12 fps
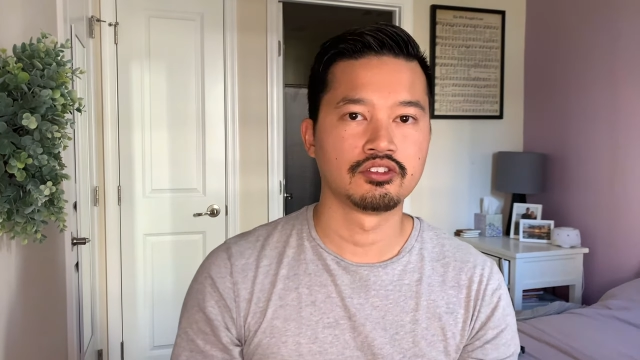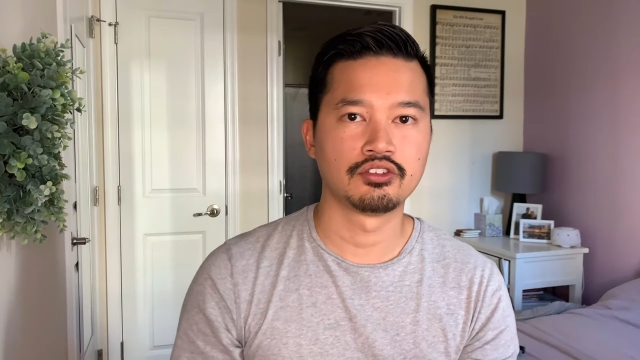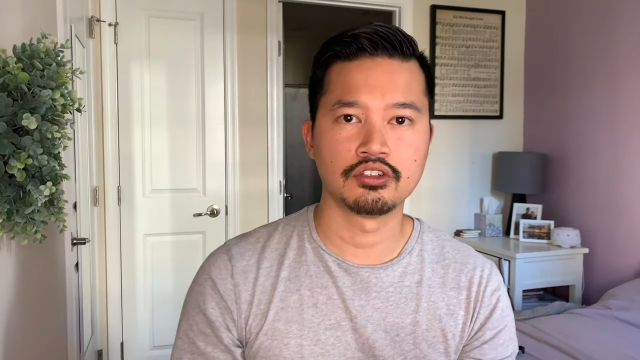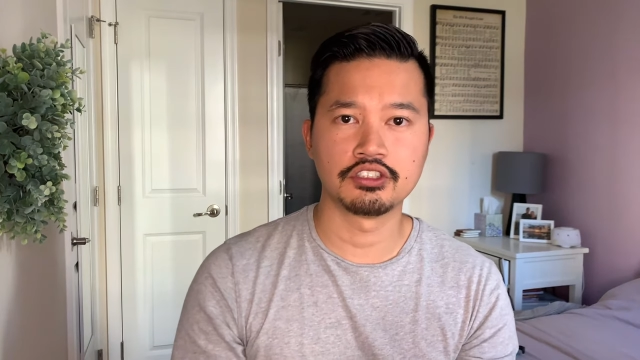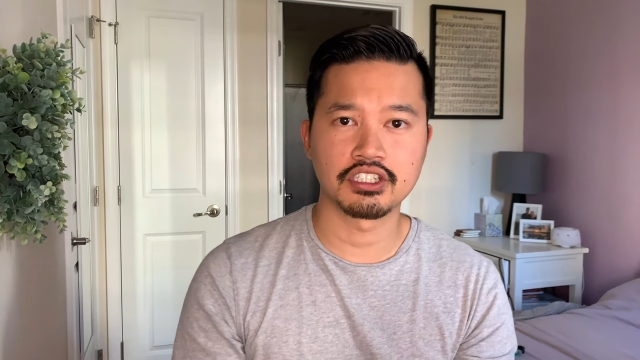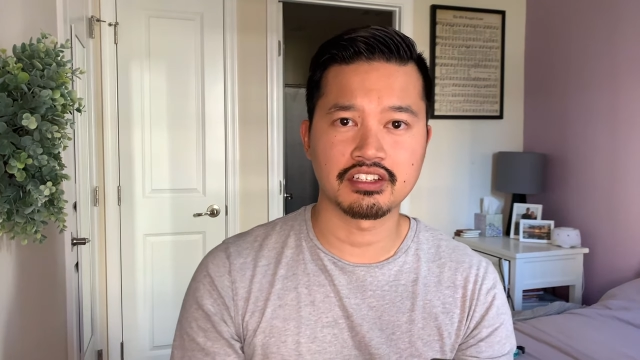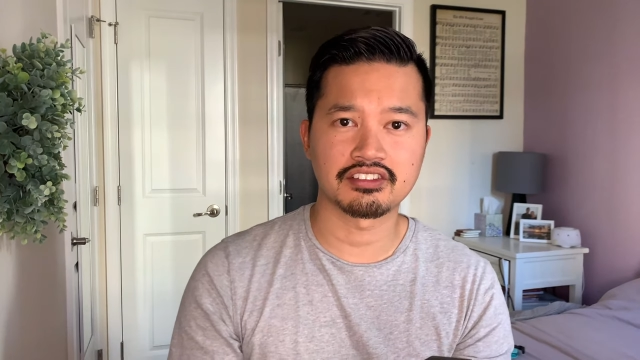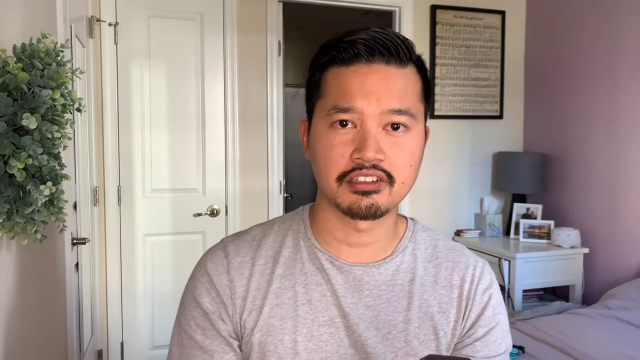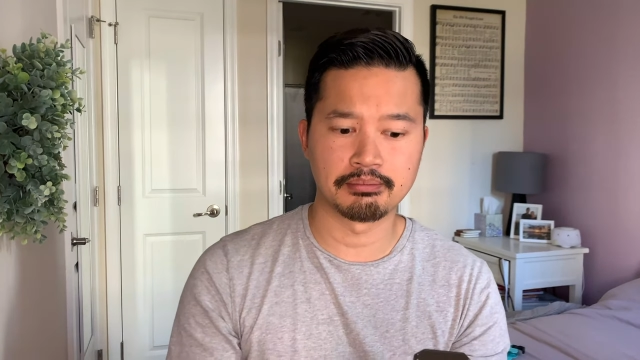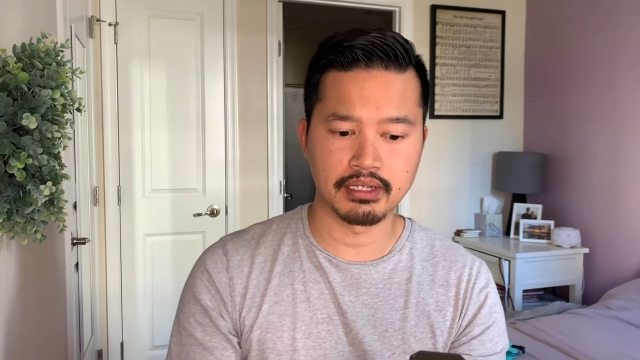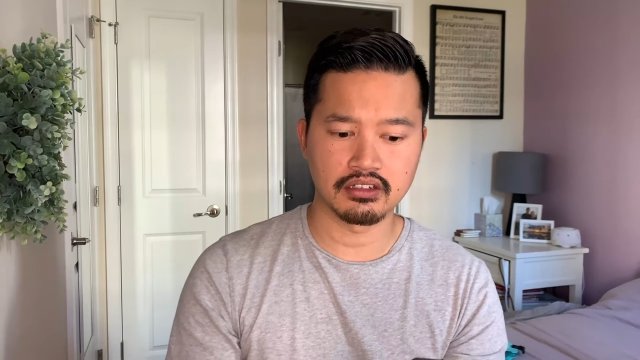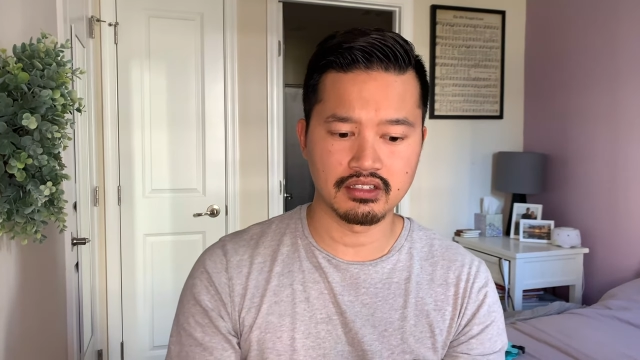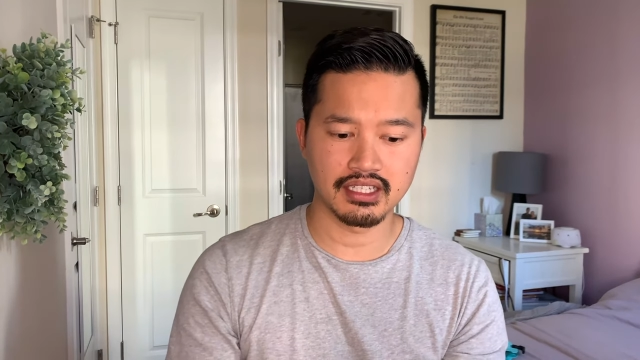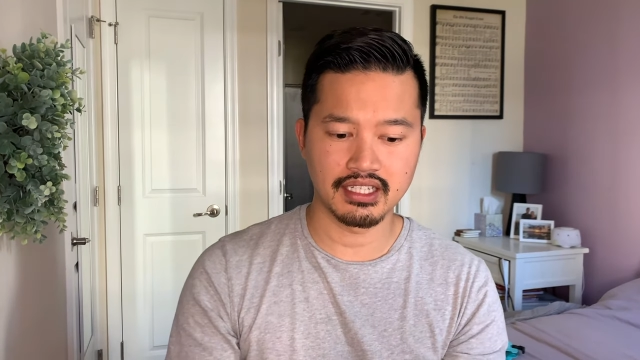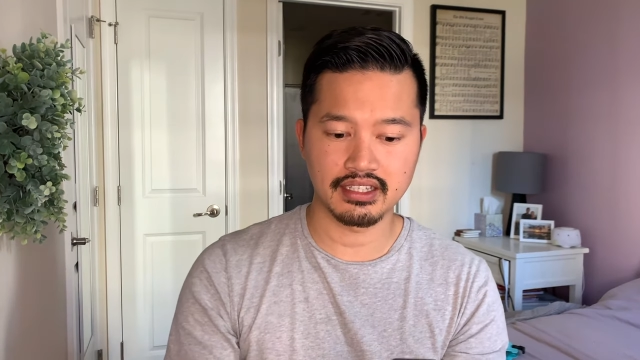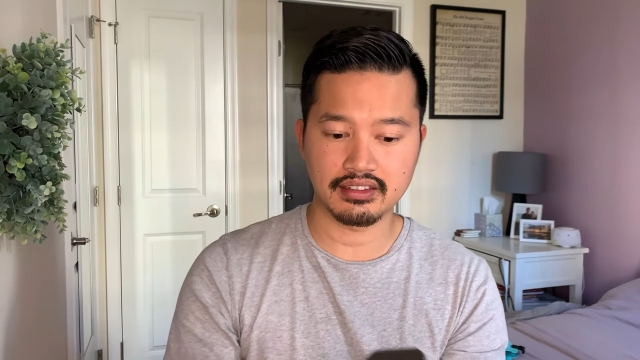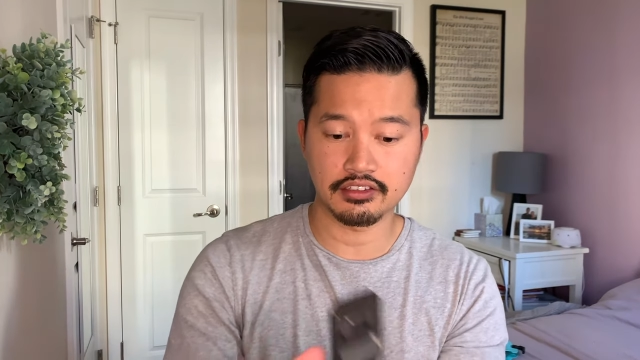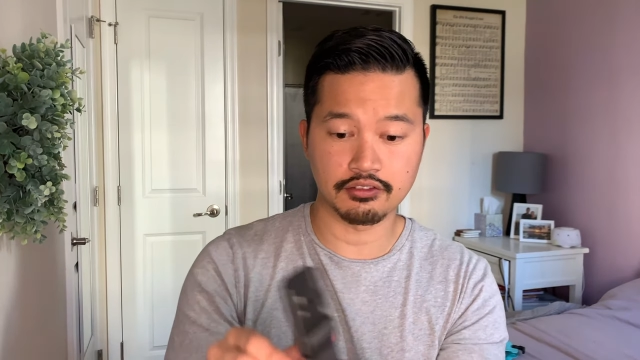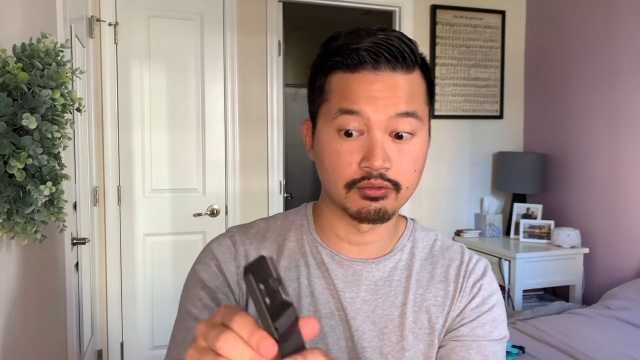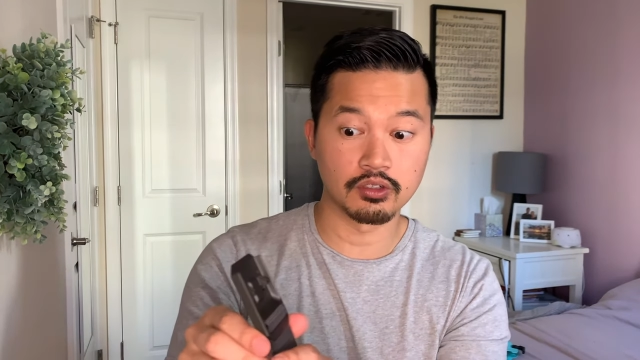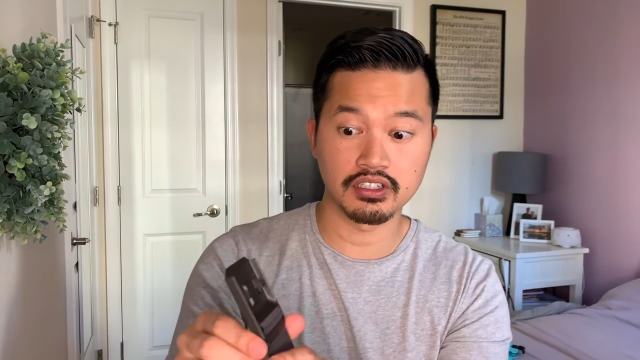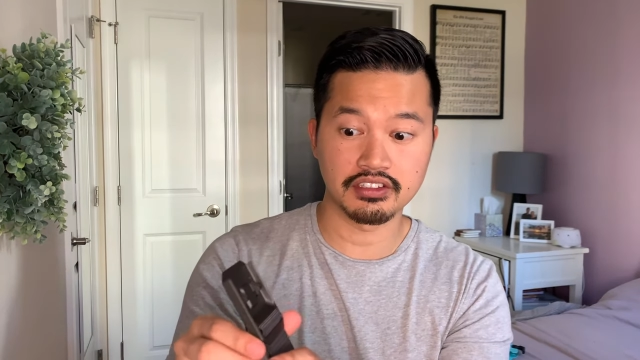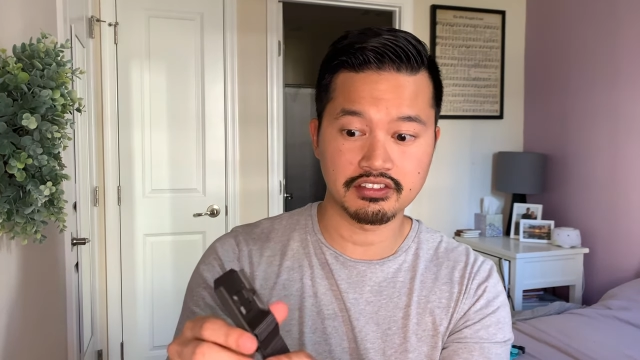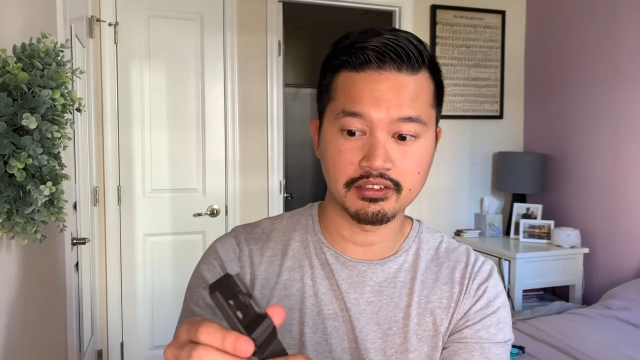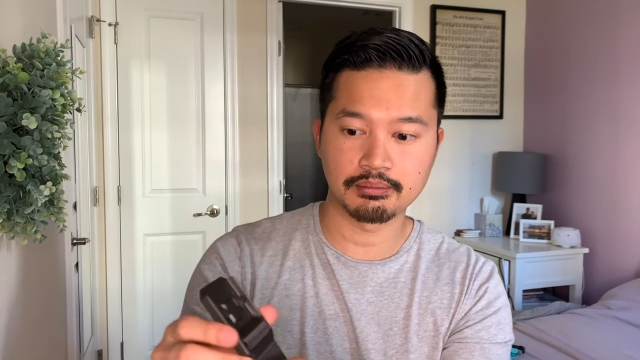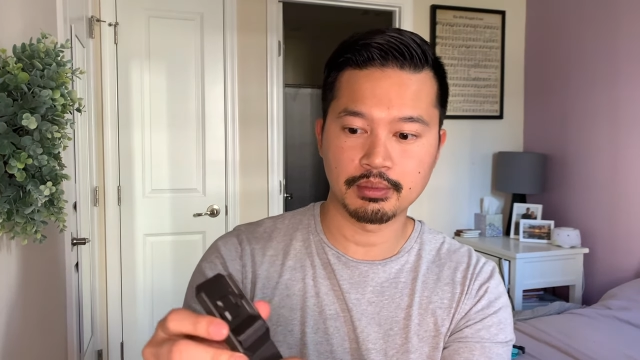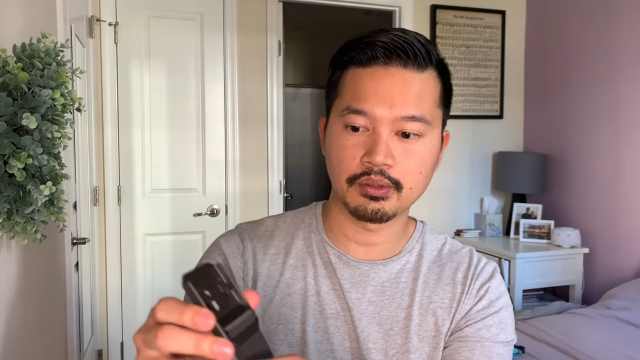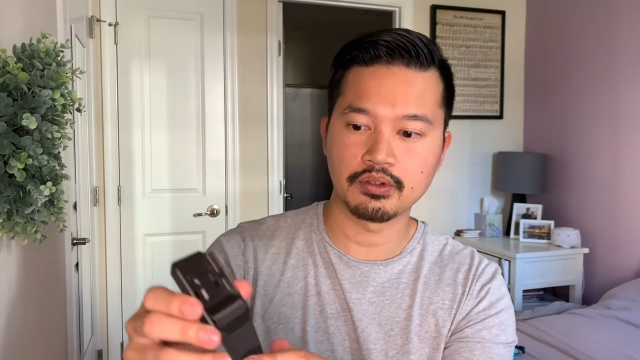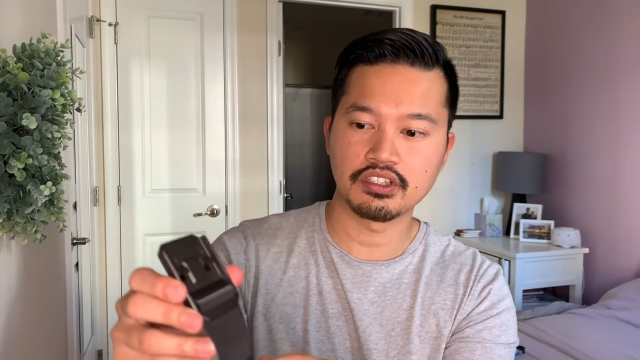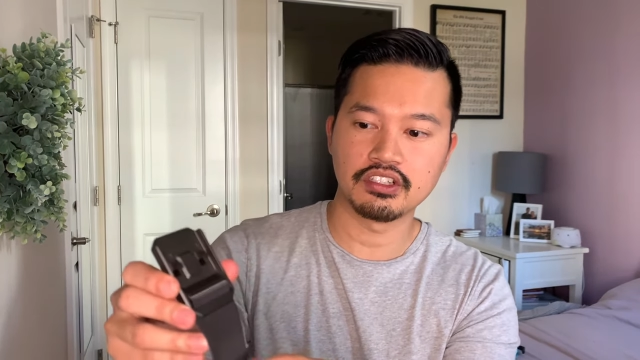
To adjust the belt length, it's really simple.